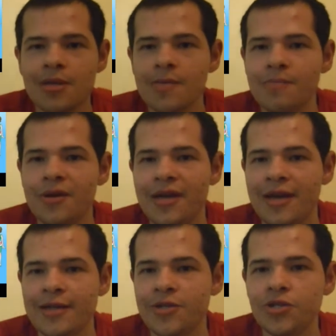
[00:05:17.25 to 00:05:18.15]
But
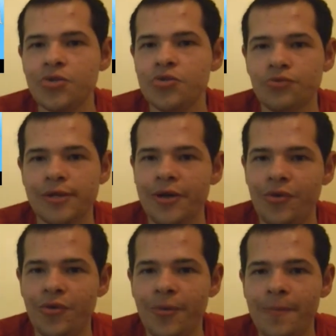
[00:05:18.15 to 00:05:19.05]
yeah, this show's really
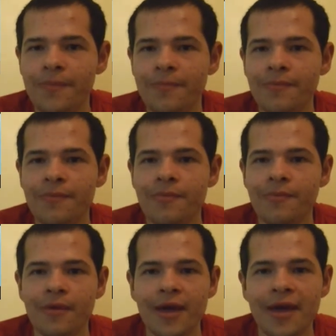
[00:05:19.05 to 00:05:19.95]
cool.
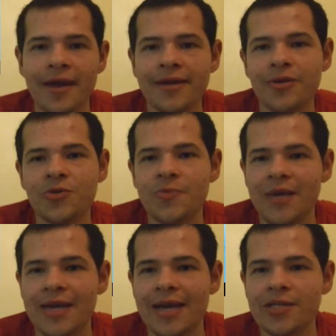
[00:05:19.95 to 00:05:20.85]
And I know
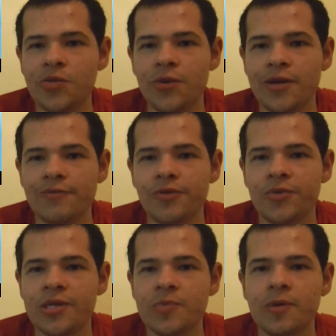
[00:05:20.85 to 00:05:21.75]
Speed has to win every
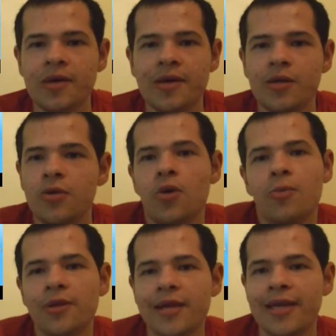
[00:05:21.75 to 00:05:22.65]
race, but
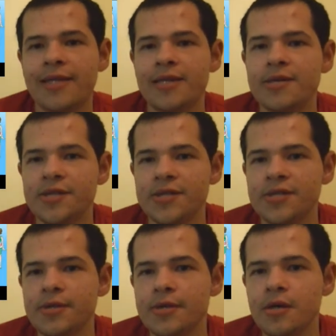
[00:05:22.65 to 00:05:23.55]
normally he doesn't.
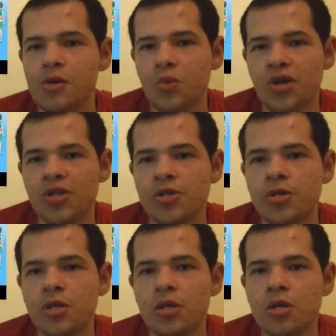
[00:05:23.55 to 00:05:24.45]
Which
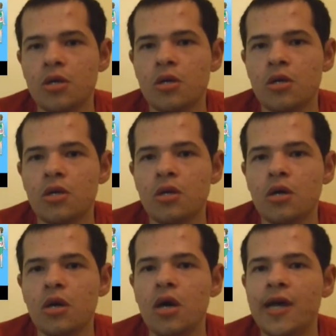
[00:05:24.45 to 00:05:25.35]

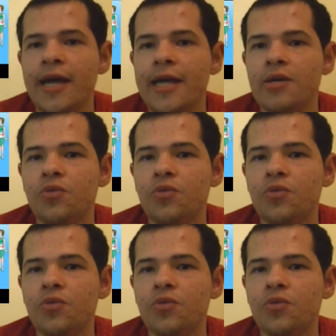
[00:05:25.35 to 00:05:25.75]
a